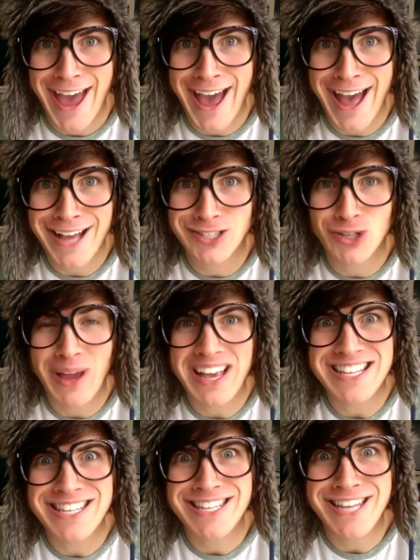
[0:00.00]
Haha, so I
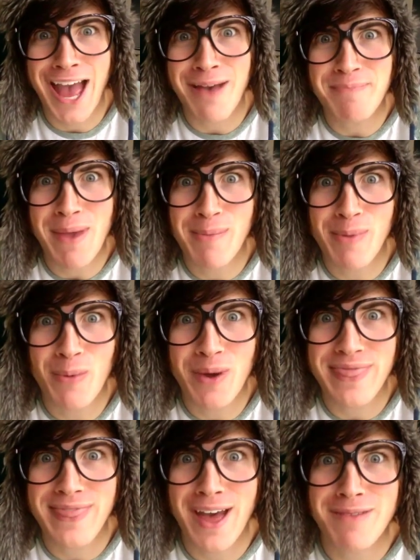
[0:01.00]
can stab people
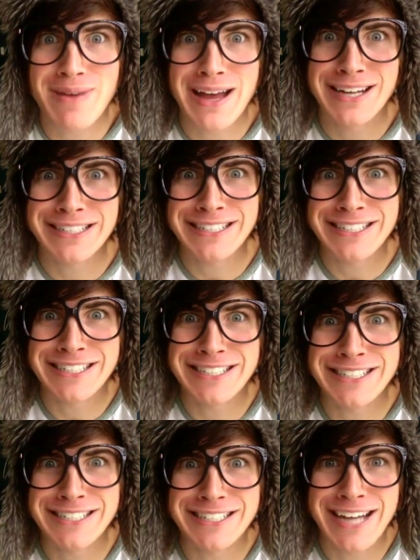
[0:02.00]
with them. Haha,
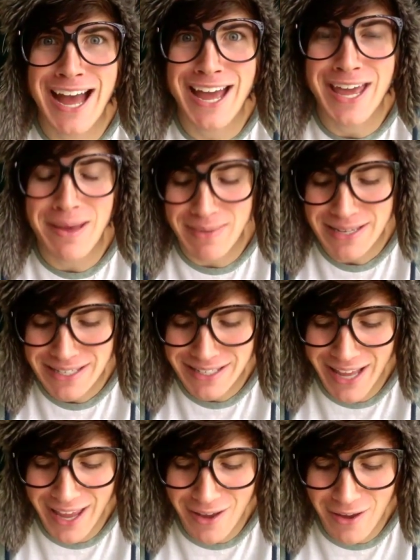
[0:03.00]
I am a
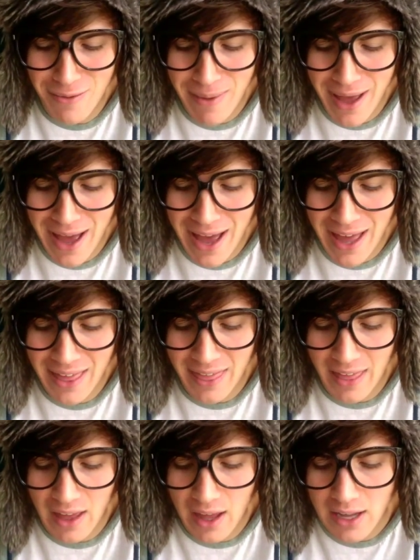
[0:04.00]
psychopath.
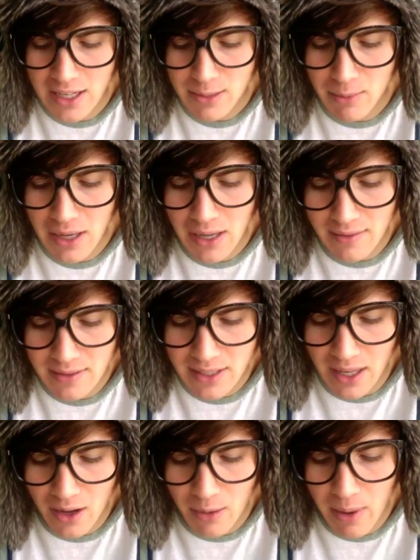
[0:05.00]
Speaking of
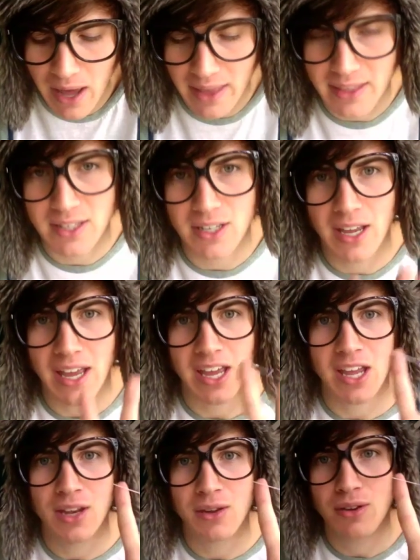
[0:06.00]
psychopaths, look at,
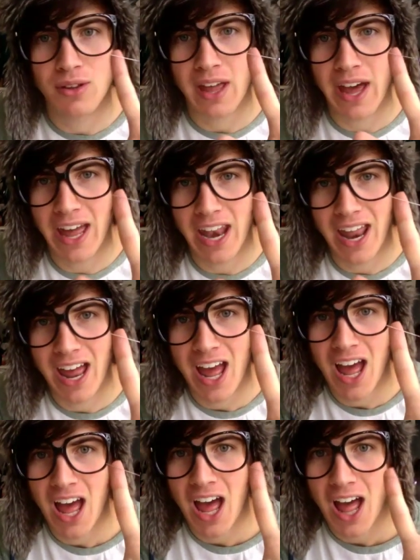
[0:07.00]
can you do that?
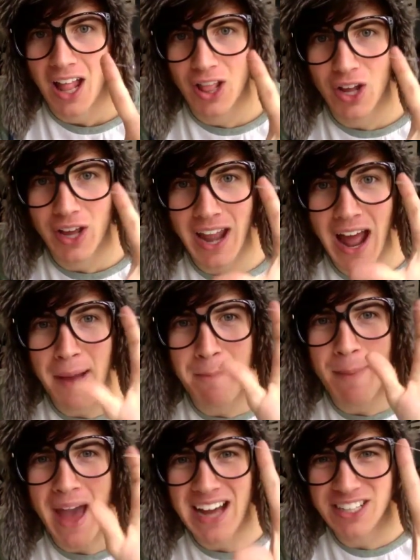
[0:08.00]
Look at,
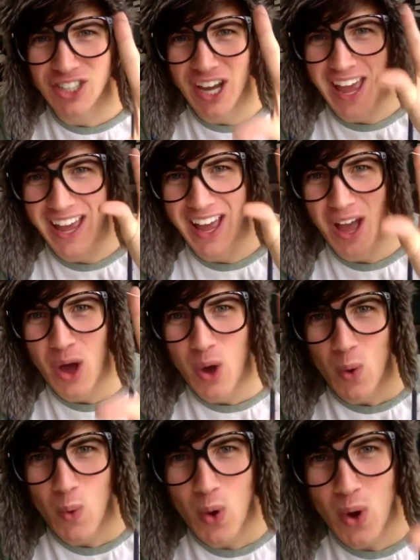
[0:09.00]
I'm magic.
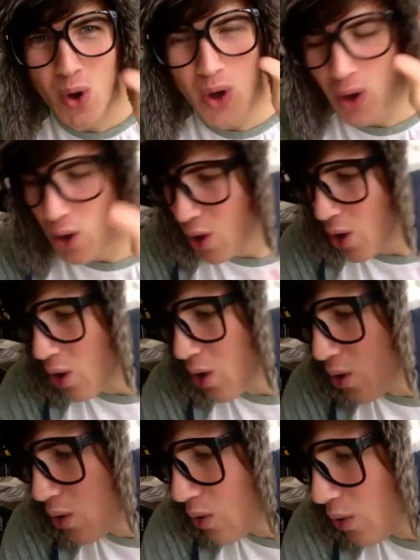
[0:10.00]

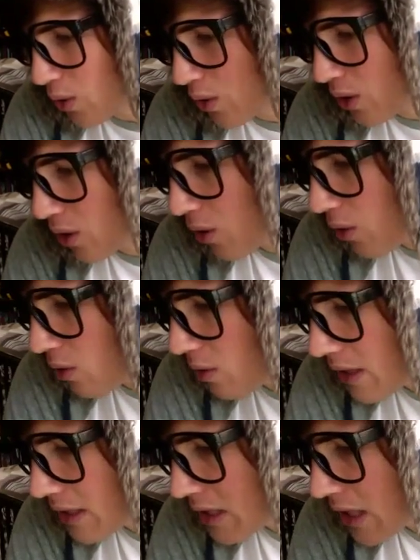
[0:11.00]
Woohoo! Who
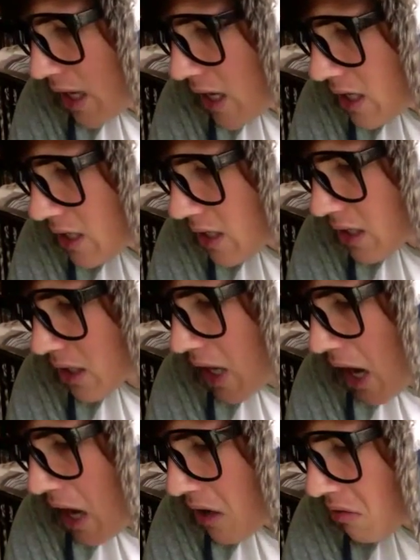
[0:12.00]
is this?
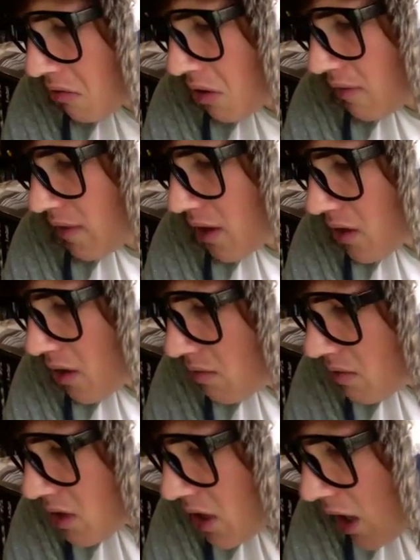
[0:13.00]
Caterific,
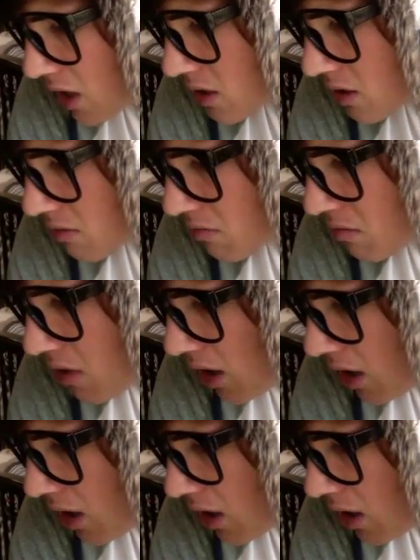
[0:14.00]
don't text me.